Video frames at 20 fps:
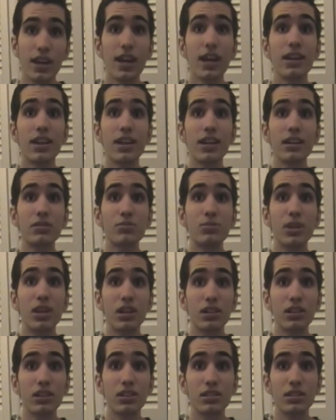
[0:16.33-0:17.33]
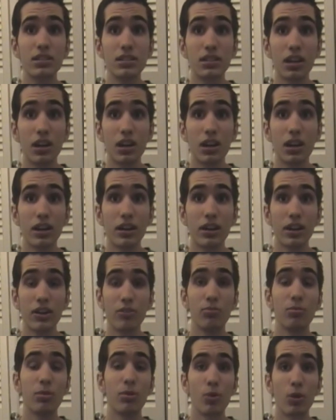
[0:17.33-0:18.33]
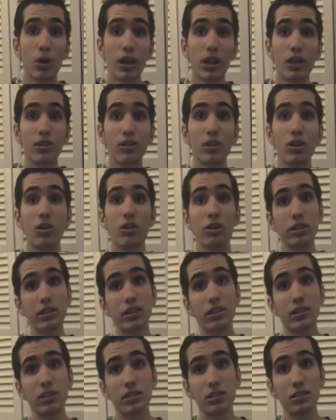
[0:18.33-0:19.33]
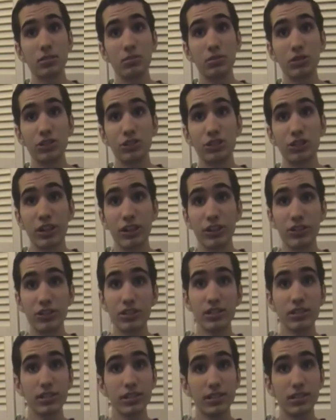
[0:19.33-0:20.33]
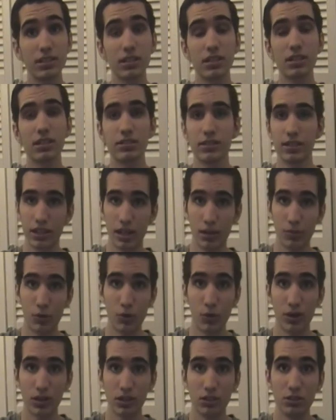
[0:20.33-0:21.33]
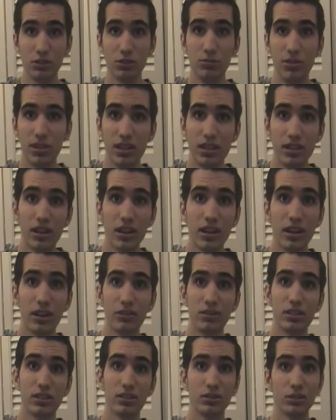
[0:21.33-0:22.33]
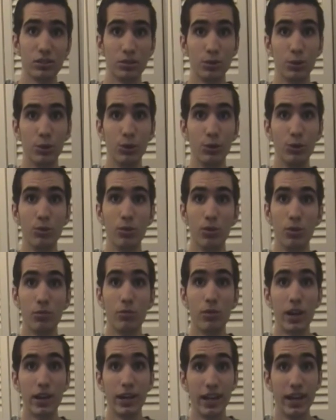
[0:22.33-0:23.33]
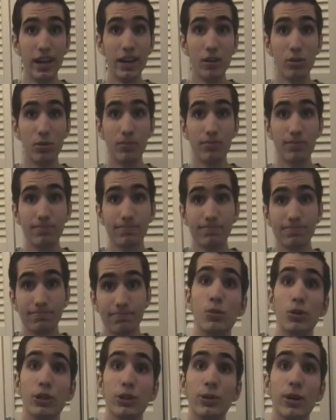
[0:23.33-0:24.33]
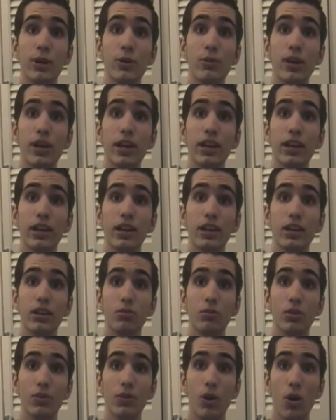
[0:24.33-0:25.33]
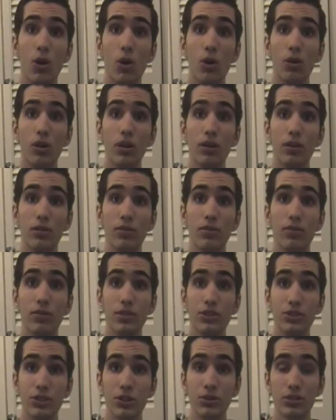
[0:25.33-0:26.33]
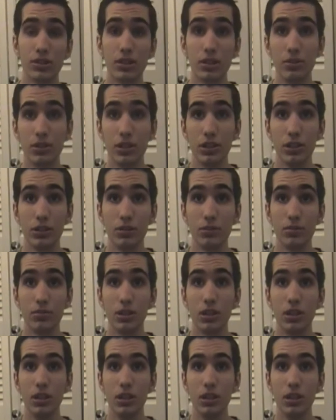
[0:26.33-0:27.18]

and that is because I have been working on some changes that I'm going to be announcing to you right now. We're doing away with all of the shows that we do.